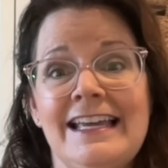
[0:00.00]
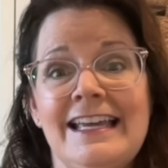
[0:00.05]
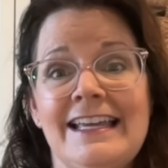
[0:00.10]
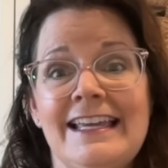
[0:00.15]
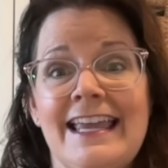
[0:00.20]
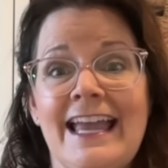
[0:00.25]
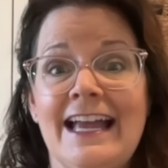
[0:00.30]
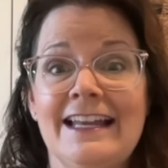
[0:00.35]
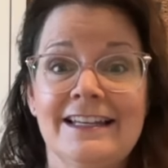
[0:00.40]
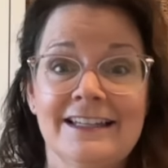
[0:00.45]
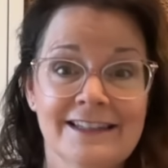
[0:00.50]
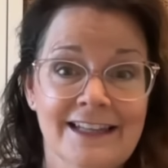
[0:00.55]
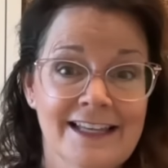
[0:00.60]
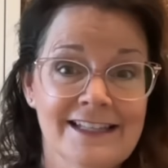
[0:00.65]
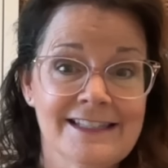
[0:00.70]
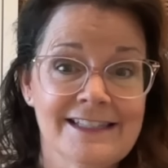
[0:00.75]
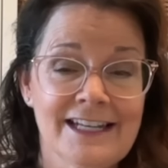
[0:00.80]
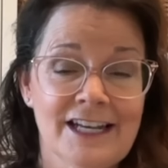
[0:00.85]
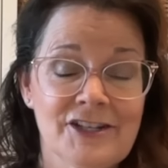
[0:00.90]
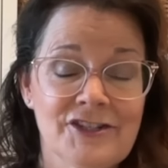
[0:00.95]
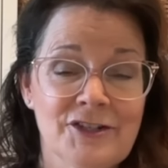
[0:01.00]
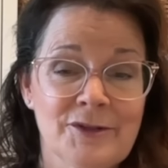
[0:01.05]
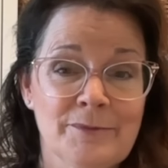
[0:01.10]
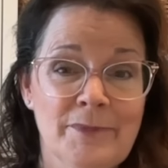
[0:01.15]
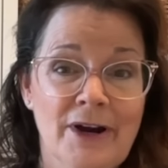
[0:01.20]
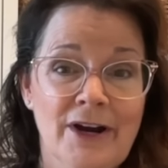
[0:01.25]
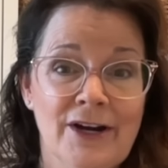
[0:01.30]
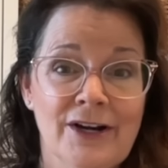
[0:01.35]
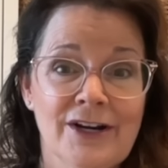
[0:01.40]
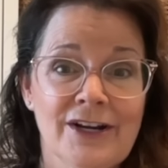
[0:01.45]
Canyonlands National
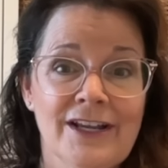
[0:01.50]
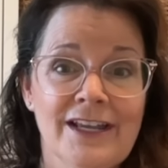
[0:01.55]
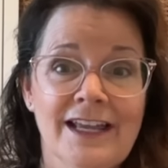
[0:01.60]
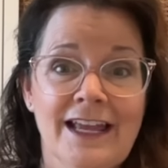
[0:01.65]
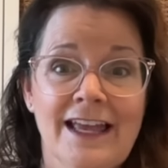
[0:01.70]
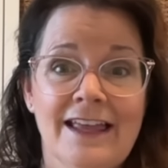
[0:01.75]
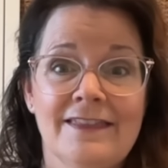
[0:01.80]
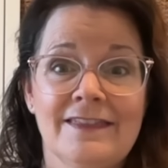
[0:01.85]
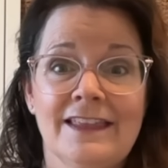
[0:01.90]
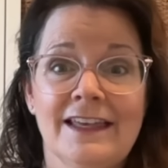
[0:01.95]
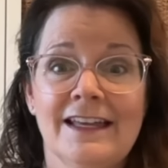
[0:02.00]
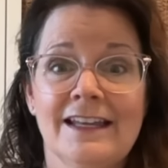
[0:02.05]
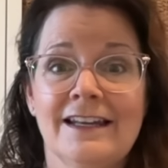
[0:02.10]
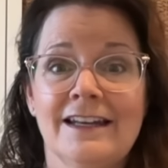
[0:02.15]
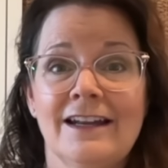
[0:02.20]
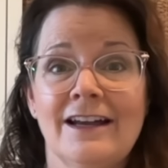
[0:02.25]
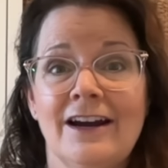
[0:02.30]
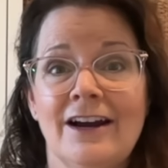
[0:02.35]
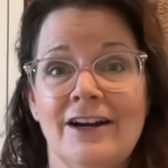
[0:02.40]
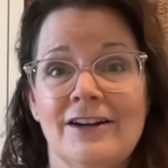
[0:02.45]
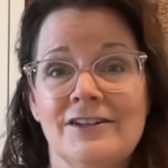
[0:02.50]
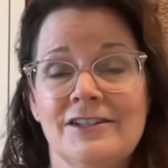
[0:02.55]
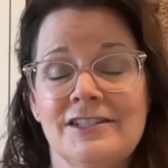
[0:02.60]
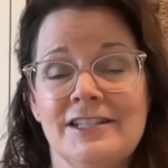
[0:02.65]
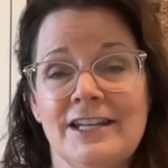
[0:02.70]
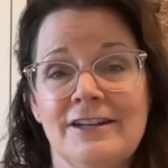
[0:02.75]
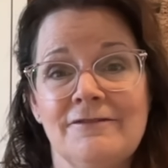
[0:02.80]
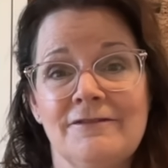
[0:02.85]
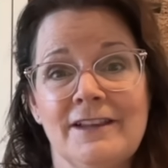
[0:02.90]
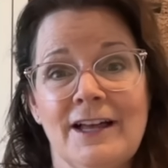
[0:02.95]
Park, and then our
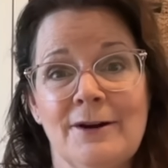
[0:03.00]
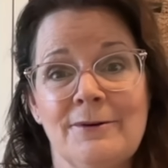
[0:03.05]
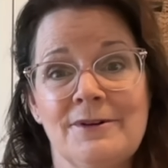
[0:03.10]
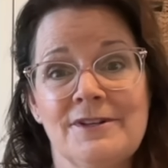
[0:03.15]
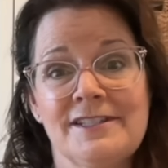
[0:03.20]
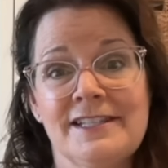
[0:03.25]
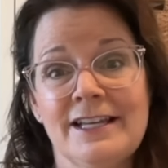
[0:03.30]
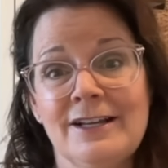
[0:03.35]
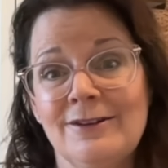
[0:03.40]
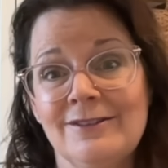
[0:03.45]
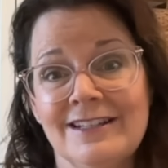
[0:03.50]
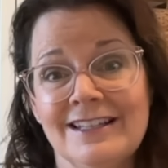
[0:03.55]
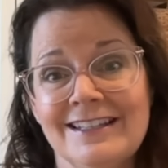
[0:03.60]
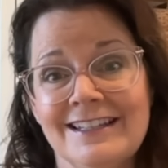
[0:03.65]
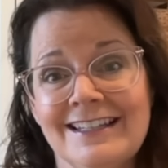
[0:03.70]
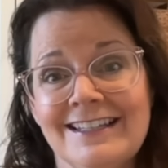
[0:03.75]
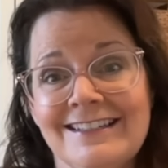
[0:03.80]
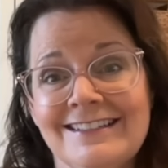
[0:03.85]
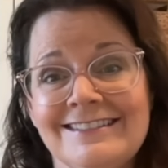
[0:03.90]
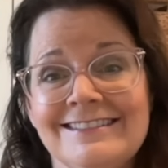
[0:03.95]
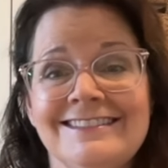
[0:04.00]
state flower, Sago Lily.